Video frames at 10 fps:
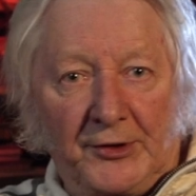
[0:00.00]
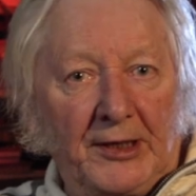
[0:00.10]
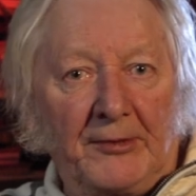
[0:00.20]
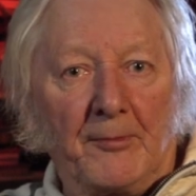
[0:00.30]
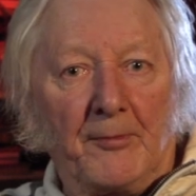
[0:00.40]

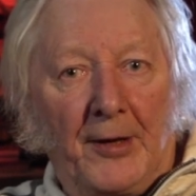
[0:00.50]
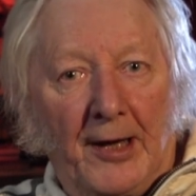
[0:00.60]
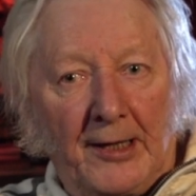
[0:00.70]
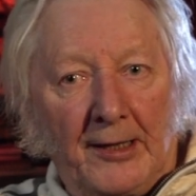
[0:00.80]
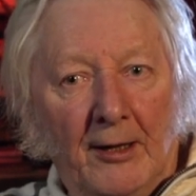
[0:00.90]
didn't
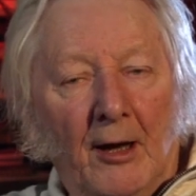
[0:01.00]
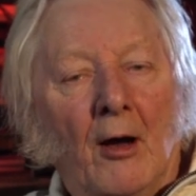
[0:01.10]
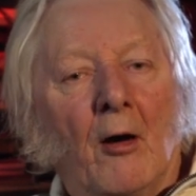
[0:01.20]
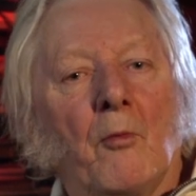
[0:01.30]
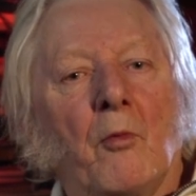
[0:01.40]
pay.
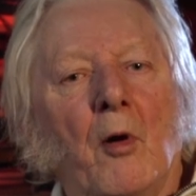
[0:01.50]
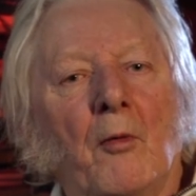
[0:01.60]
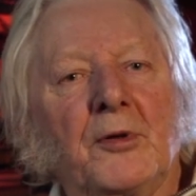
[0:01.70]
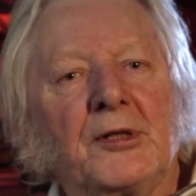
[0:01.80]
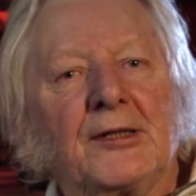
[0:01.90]

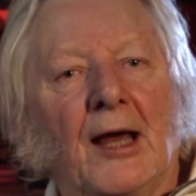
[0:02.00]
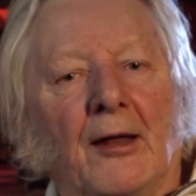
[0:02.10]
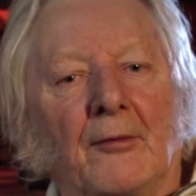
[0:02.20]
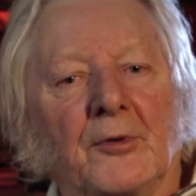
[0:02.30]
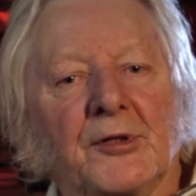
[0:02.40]
What was
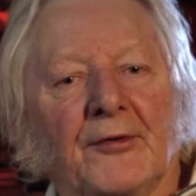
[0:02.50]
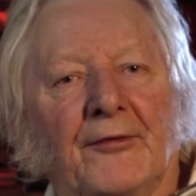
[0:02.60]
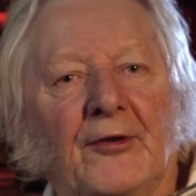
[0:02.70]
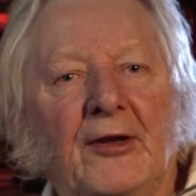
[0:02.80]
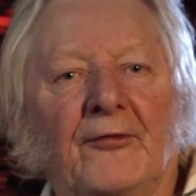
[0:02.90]
done was that
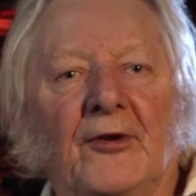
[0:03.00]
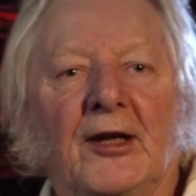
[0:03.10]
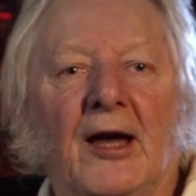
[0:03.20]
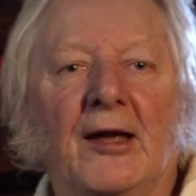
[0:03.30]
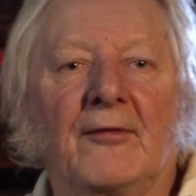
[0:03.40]

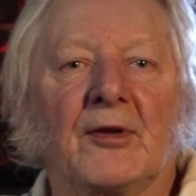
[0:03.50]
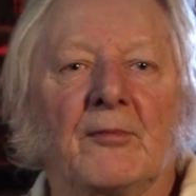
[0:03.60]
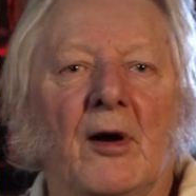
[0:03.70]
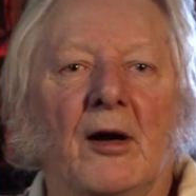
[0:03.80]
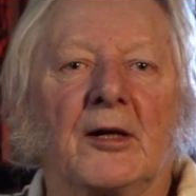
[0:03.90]
FIFA gave the
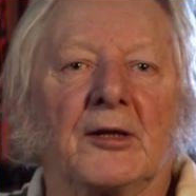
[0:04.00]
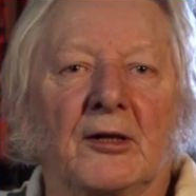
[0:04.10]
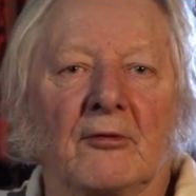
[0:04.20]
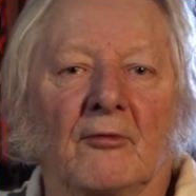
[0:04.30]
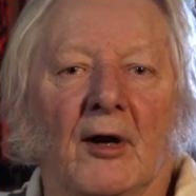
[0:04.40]

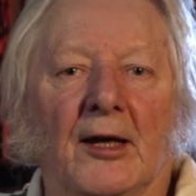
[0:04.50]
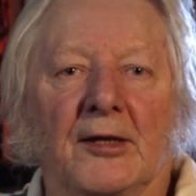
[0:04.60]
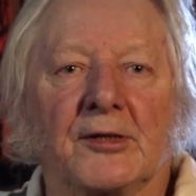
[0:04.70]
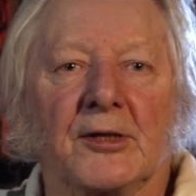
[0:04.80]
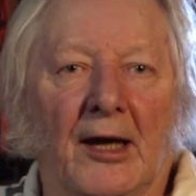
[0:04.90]
marketing
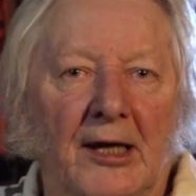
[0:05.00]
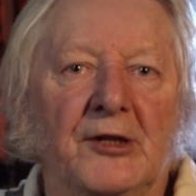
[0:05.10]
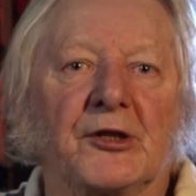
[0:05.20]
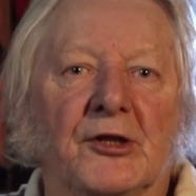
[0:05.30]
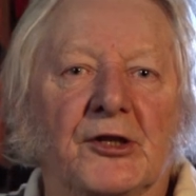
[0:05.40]
rights to
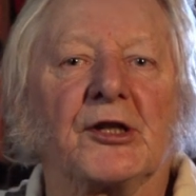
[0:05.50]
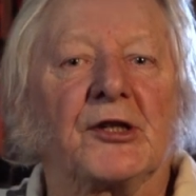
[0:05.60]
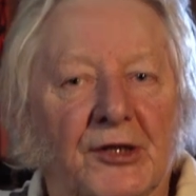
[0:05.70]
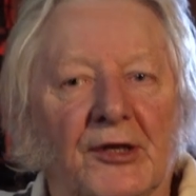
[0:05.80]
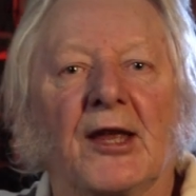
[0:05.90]

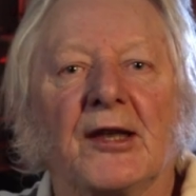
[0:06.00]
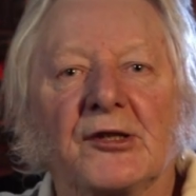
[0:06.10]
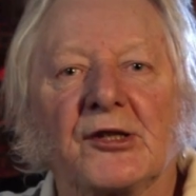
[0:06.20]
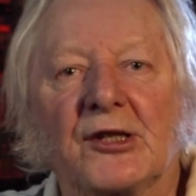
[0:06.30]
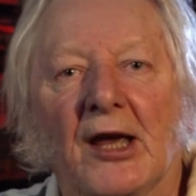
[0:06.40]
agencies to
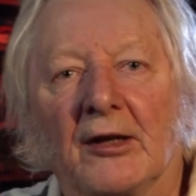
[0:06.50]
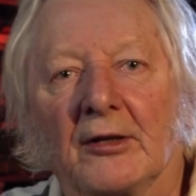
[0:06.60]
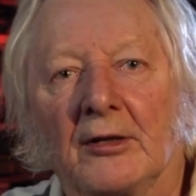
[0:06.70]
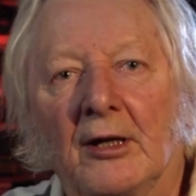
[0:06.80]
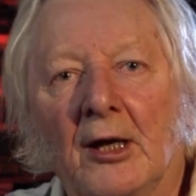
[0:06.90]
then
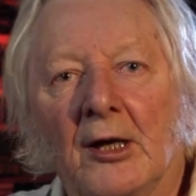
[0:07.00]
sell.